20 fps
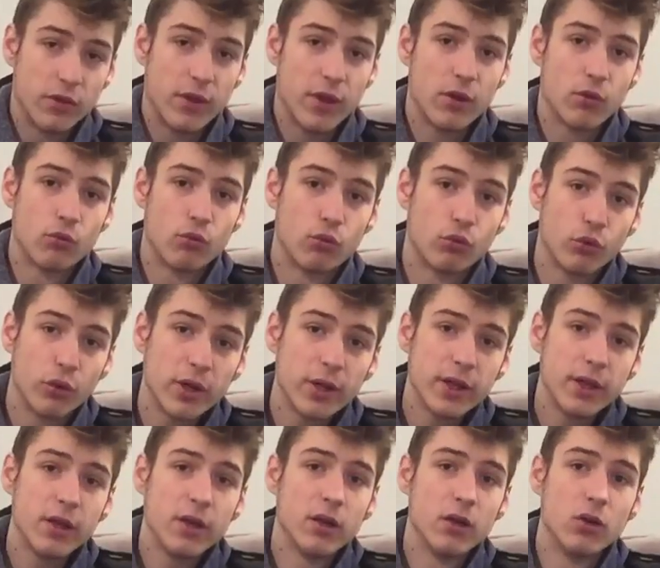They
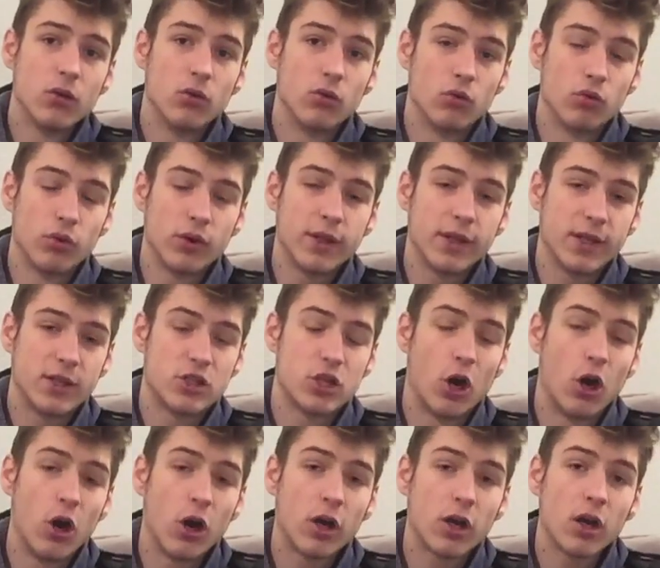really
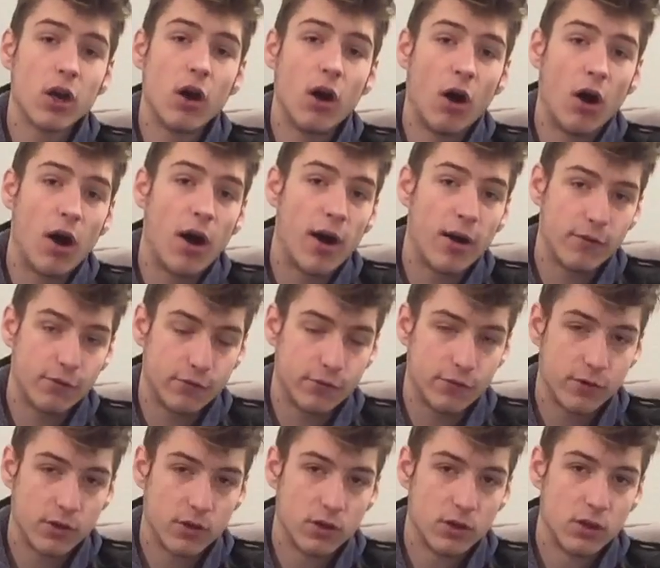took
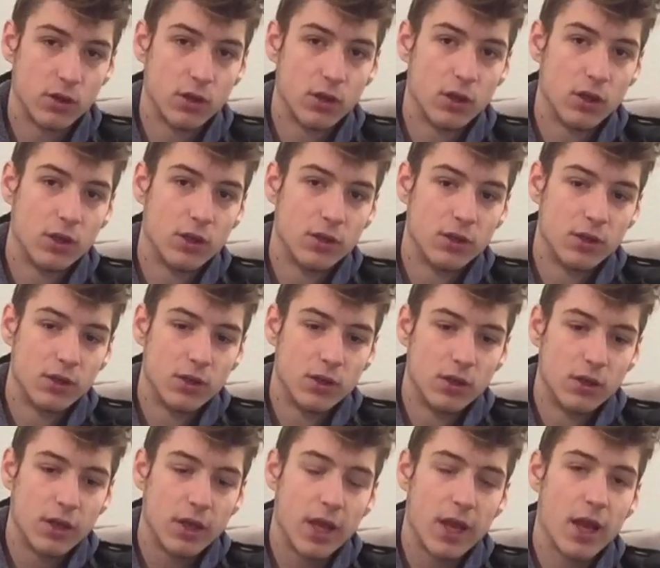off
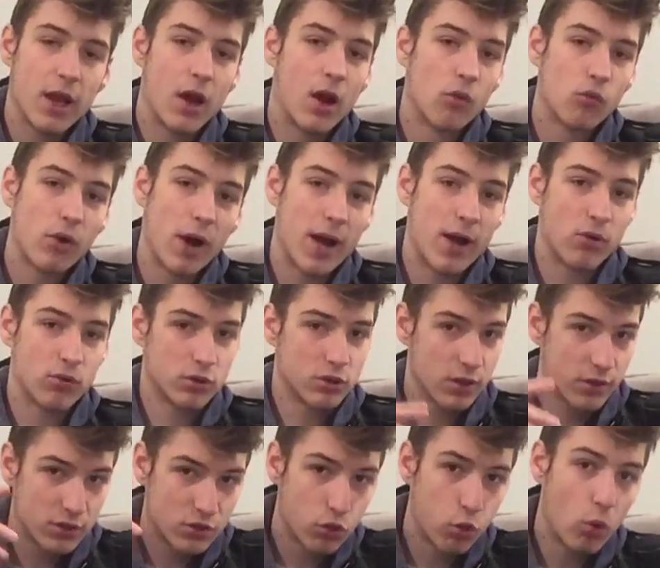
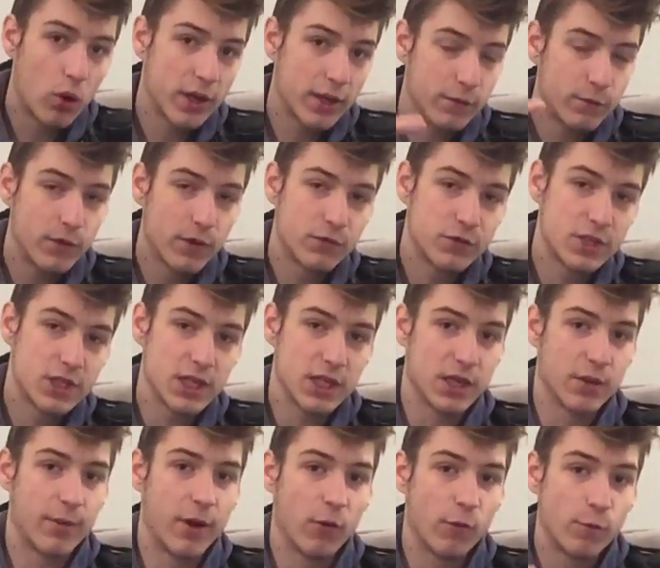around
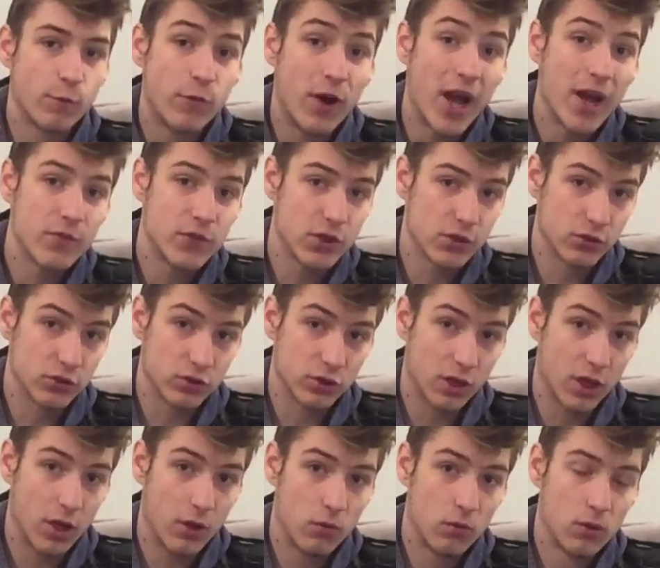2015, about 5 years
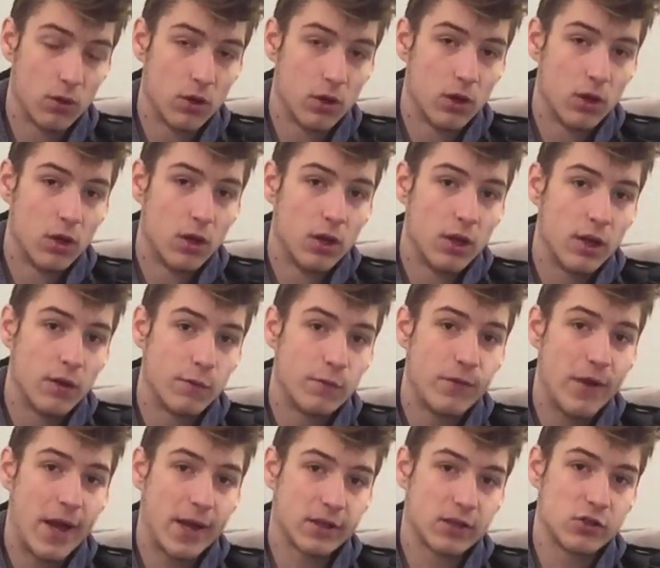ago. In
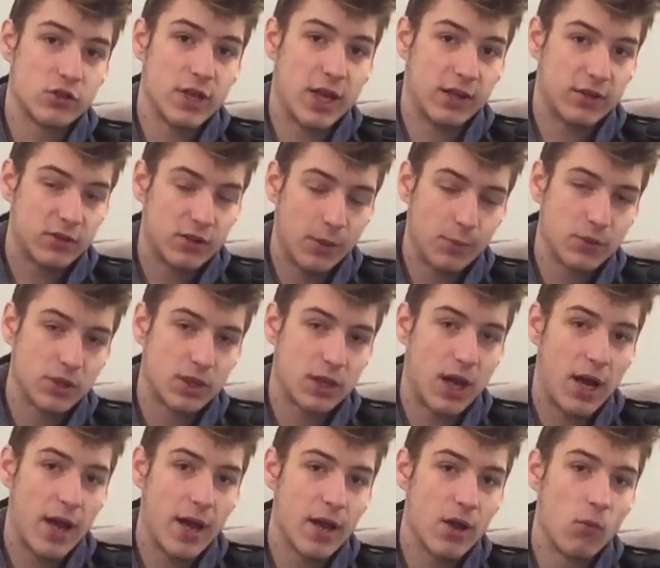fact,
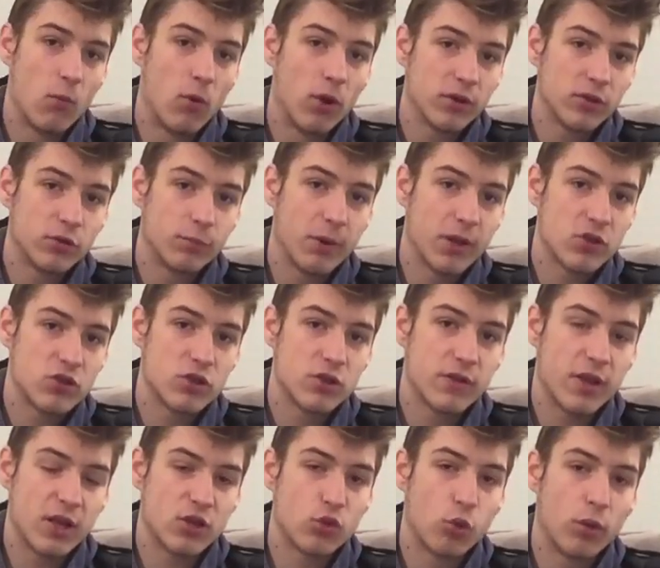Jacksepticeye once
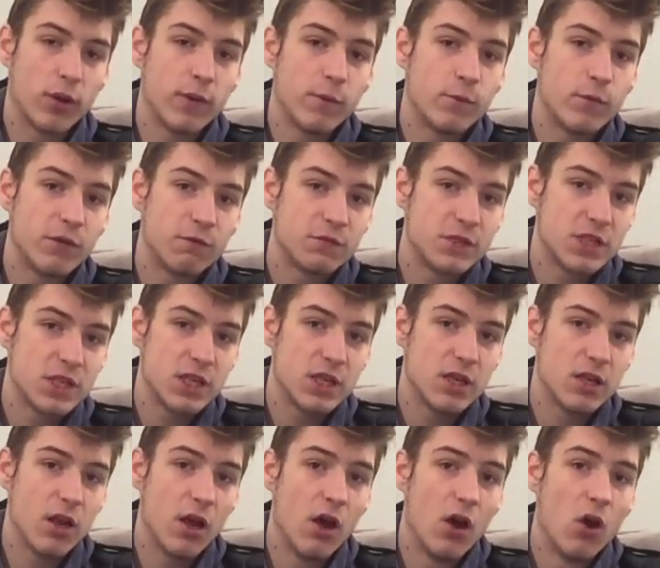mentioned that
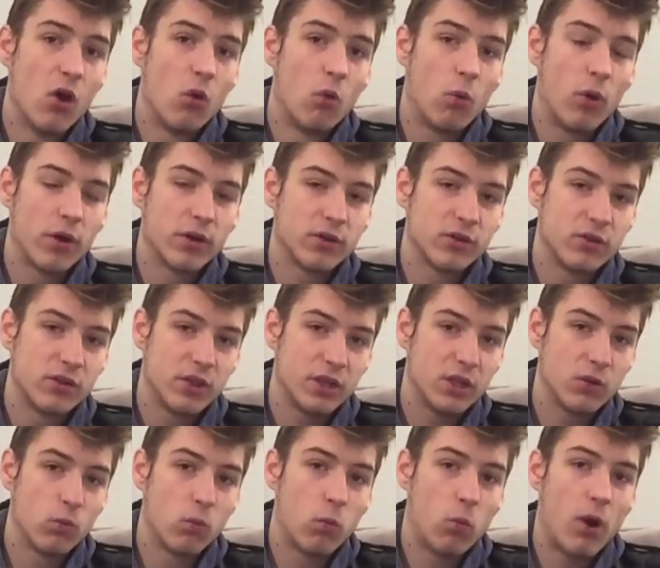2015 was
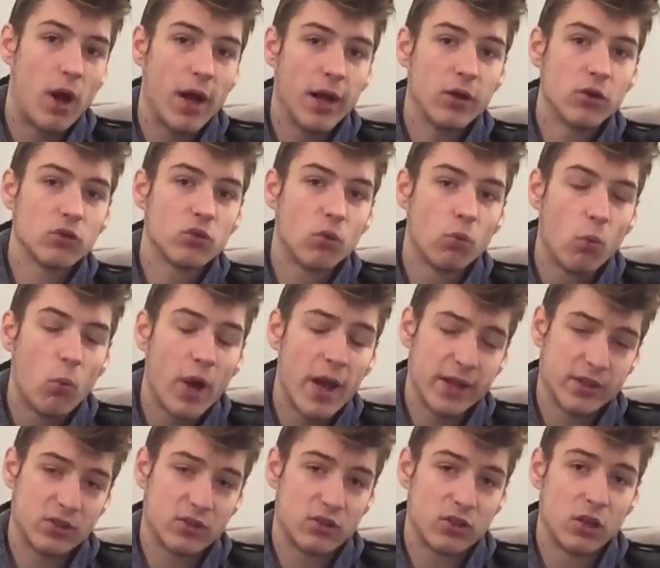the Wild
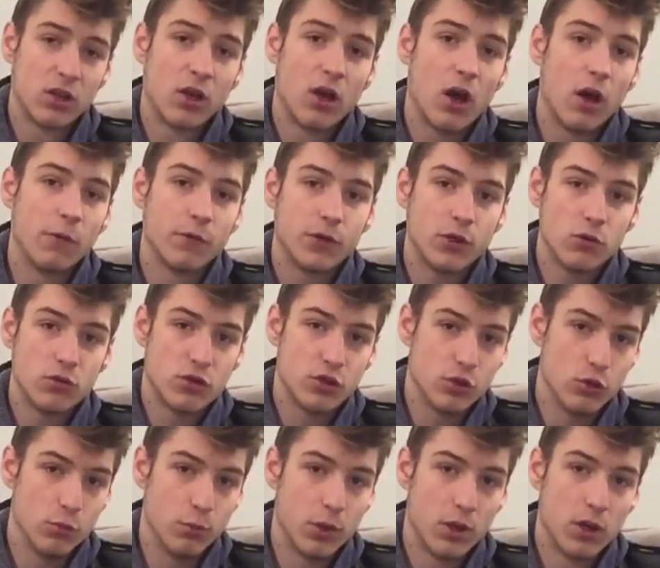West of
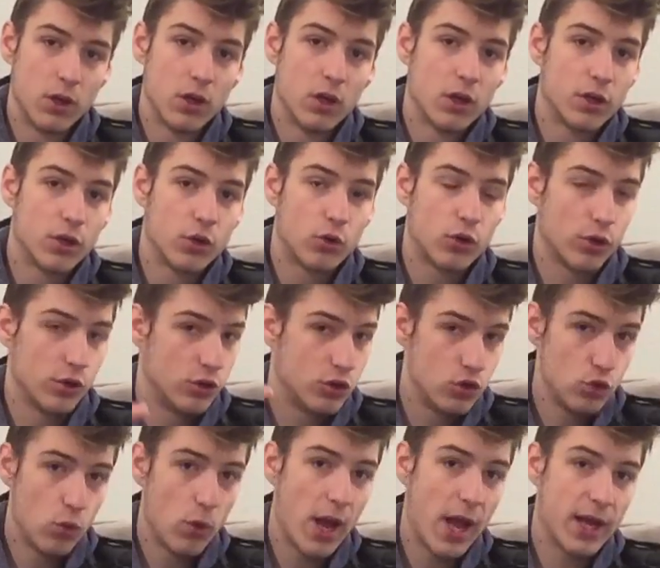YouTube. You could
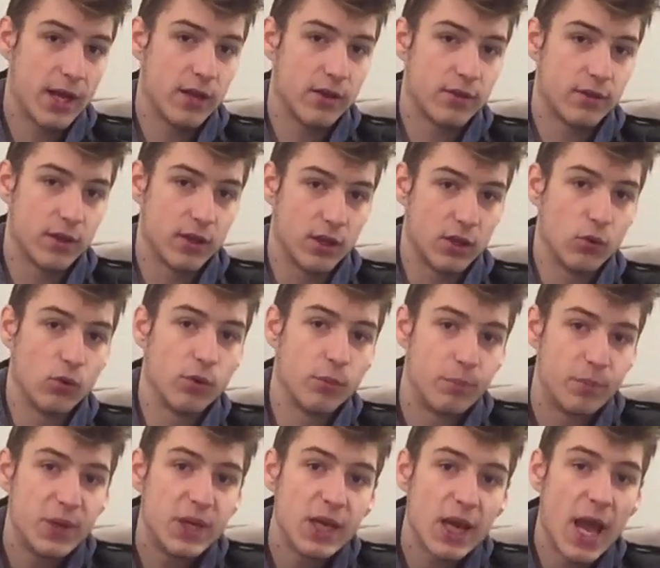do anything, you
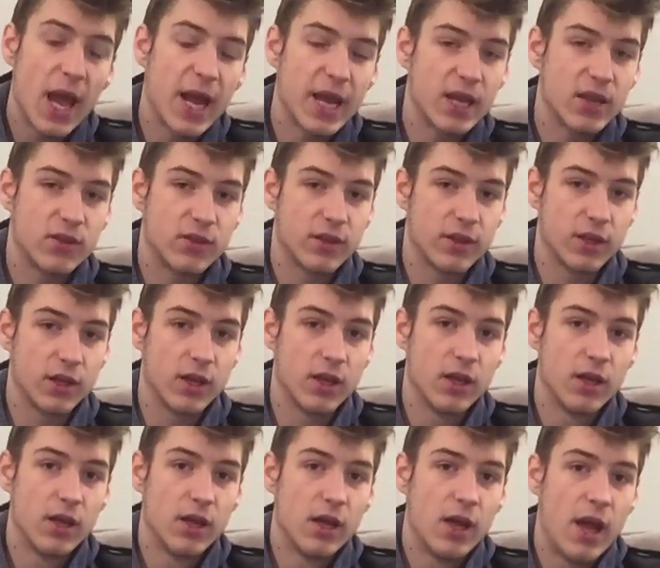could be anything,
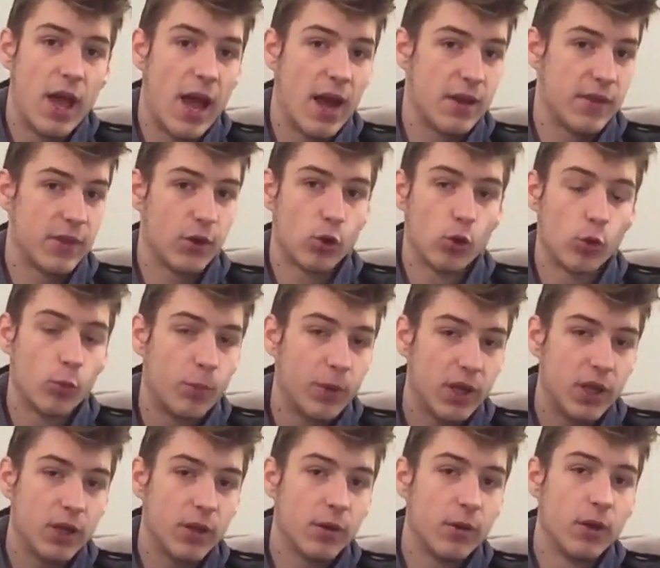and there would
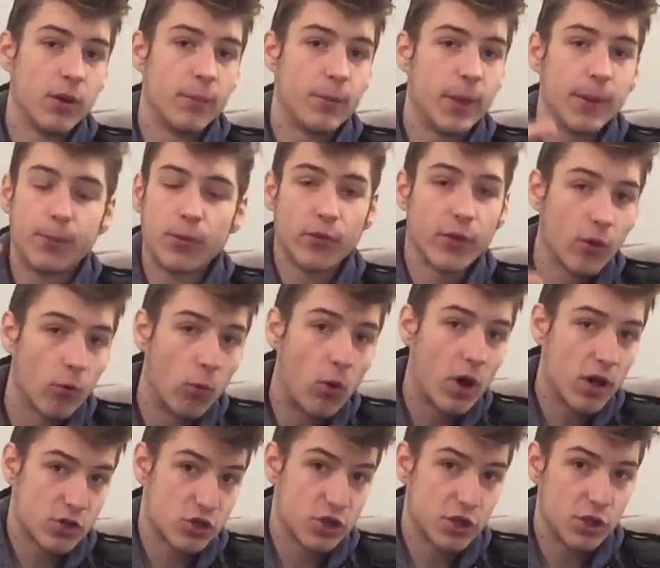be people there
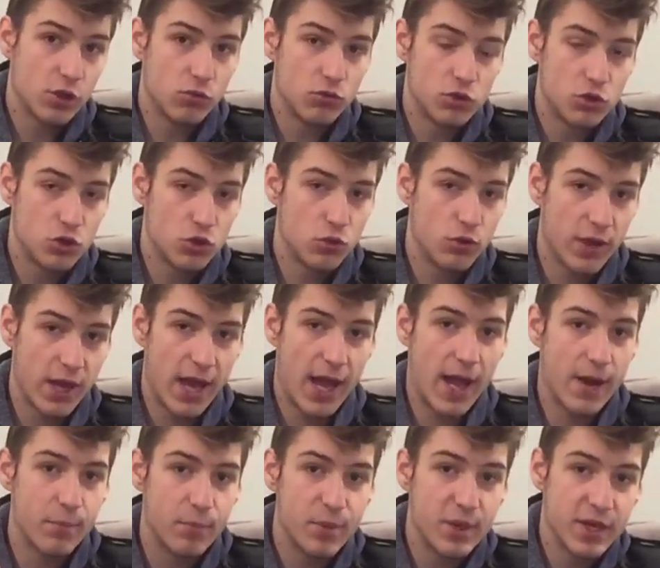watching you do
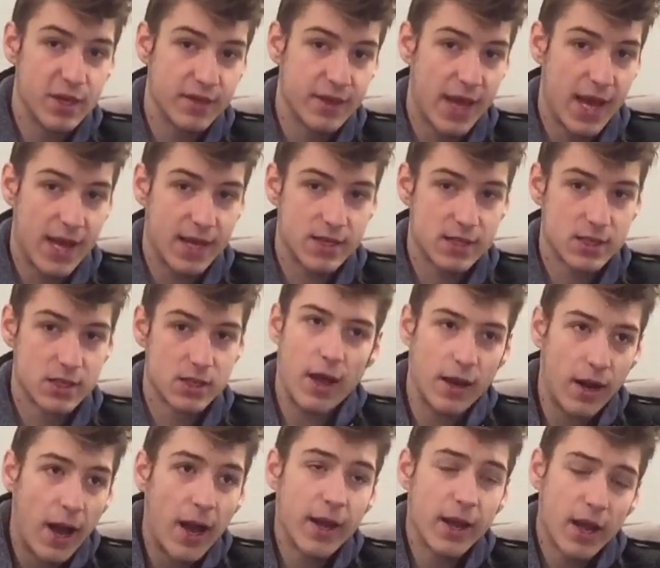that and be that.
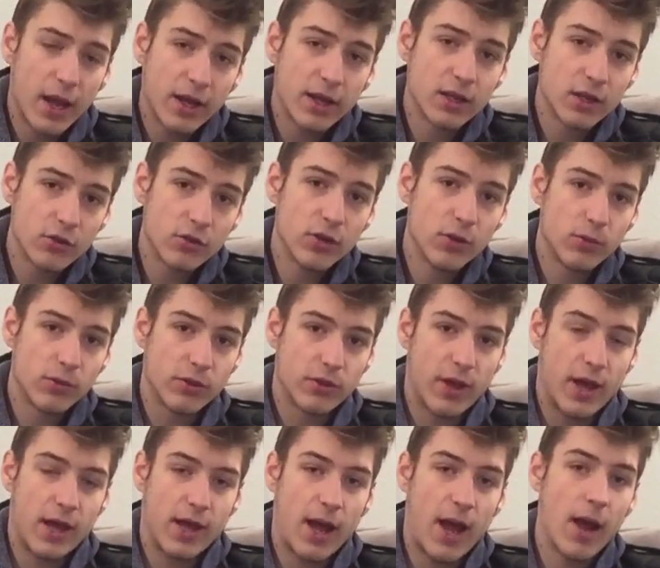And I can agree with
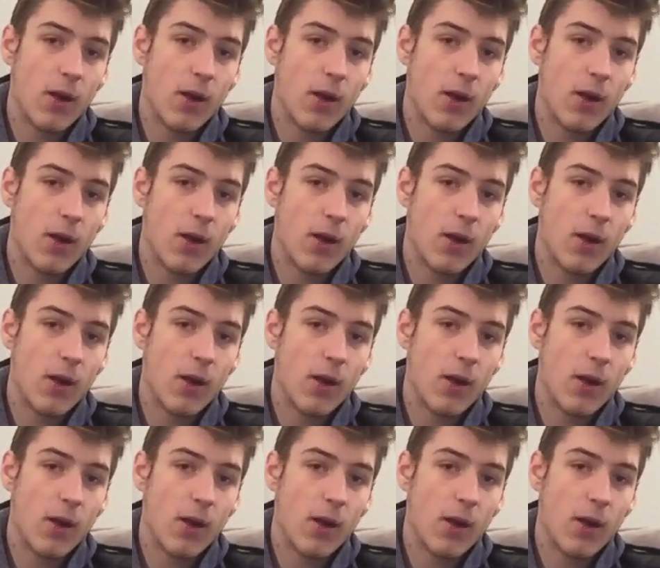that.